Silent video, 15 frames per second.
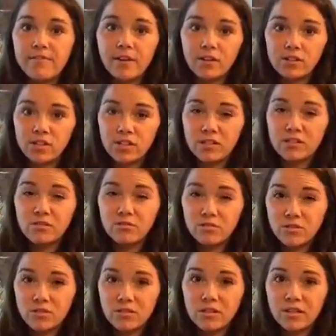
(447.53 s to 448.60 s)
functions to a
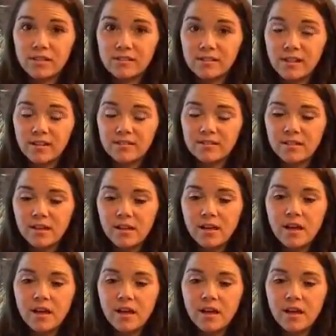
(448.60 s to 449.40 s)
certain extent.